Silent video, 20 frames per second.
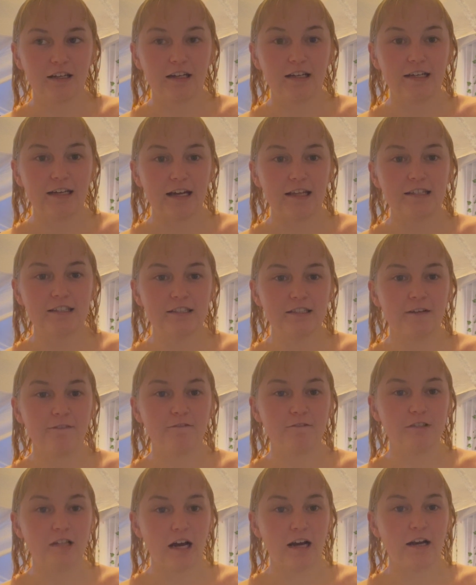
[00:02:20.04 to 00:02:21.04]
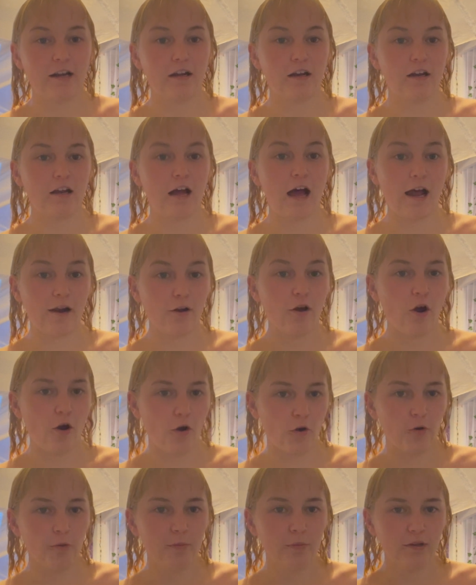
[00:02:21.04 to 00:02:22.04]
get stuff done at
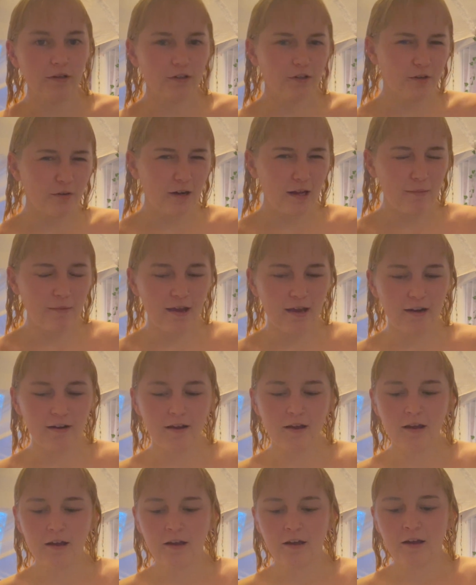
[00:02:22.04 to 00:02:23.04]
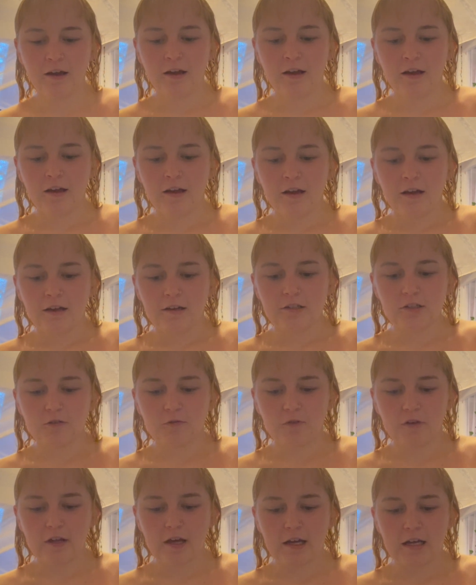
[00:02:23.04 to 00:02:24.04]
home, you know what I mean? I just
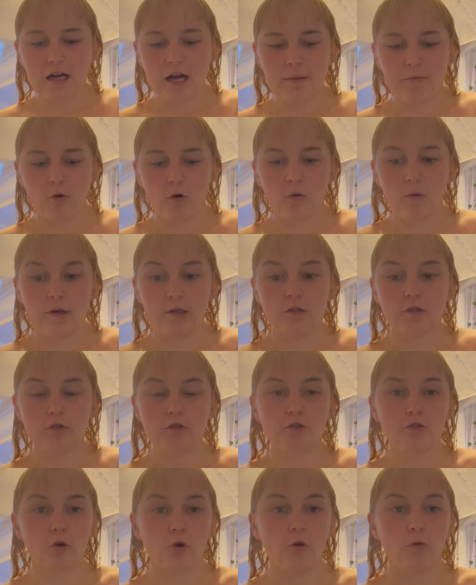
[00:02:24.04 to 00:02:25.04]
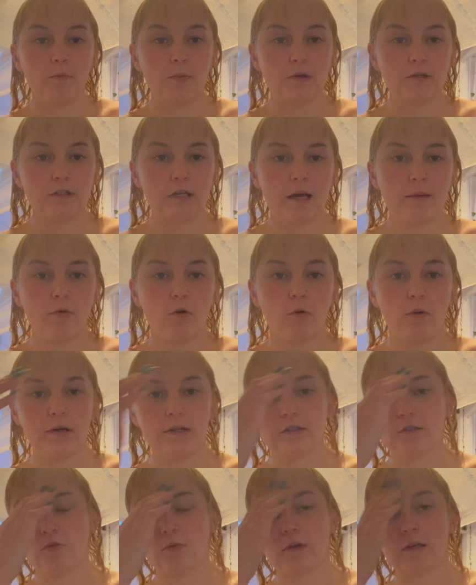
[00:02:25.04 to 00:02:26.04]
feel like I'm always so busy. I'm
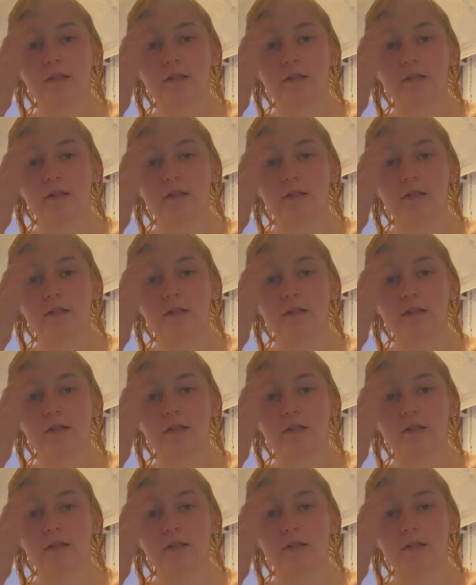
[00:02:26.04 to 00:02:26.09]
always doing